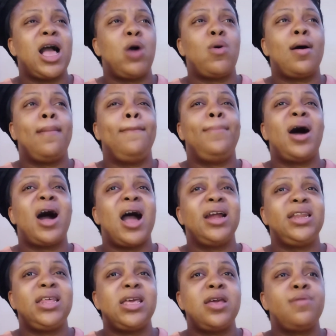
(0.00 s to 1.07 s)
our
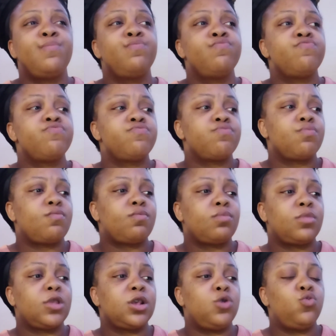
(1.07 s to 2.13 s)
body
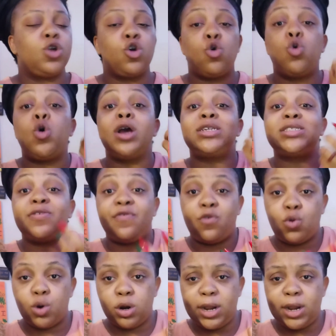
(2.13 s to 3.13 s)
requests for.